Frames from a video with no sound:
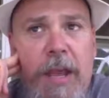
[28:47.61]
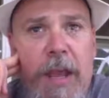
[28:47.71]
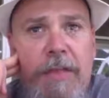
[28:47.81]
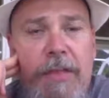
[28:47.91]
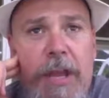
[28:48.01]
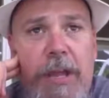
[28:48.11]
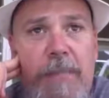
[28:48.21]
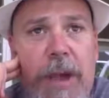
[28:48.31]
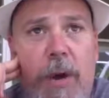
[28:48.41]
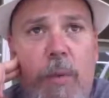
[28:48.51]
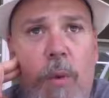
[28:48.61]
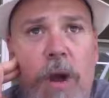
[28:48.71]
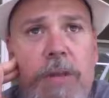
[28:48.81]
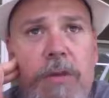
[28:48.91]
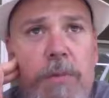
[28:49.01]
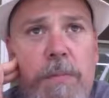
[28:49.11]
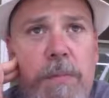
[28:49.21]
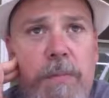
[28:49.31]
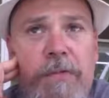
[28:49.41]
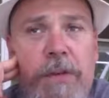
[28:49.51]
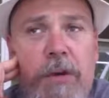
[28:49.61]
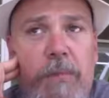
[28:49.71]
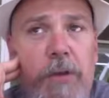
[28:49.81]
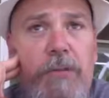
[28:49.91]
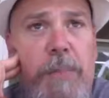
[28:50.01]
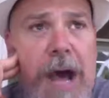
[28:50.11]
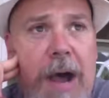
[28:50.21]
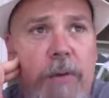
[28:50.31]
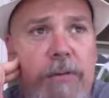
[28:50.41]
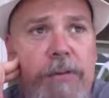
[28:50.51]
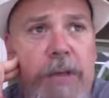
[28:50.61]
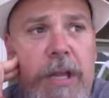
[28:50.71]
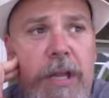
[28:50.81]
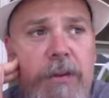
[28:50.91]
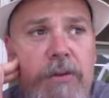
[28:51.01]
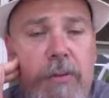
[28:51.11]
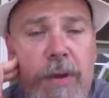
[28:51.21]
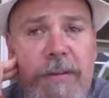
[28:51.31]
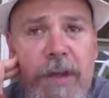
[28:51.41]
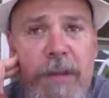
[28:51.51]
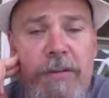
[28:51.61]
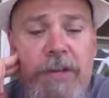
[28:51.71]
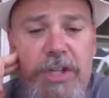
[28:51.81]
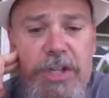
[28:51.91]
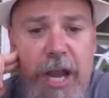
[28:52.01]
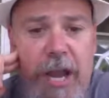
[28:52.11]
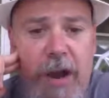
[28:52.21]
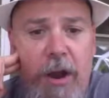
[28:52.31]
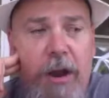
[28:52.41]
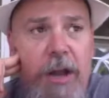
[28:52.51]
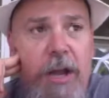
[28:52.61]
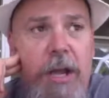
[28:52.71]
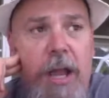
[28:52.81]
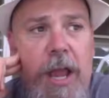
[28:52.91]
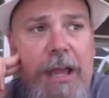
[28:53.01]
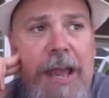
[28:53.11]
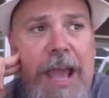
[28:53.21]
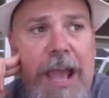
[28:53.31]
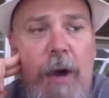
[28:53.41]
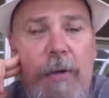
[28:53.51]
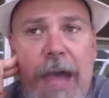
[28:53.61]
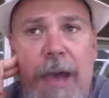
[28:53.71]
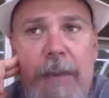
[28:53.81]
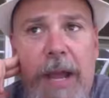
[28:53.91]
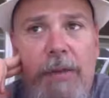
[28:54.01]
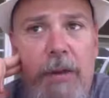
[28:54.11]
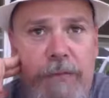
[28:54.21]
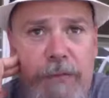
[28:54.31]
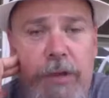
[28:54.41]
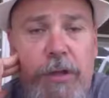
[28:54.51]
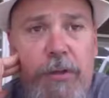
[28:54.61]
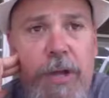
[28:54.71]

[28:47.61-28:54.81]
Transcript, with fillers: and think about what you feel most powerfully driven to share and how that might look for you.